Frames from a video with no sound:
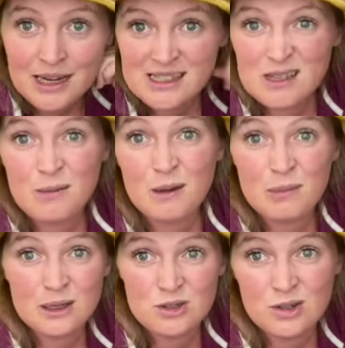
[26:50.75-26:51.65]
Send me a
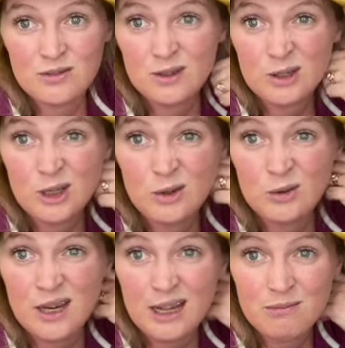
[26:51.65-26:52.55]
picture of your
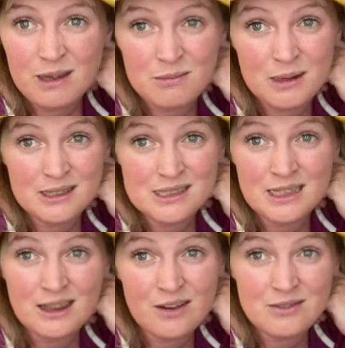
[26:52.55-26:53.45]
cute name headbands.
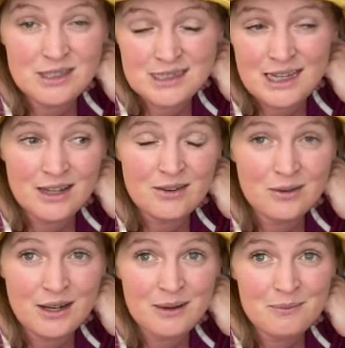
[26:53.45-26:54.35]
I'd love to see it,
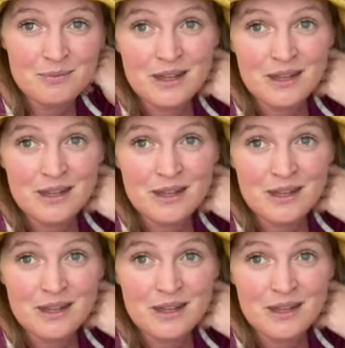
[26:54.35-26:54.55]
okay?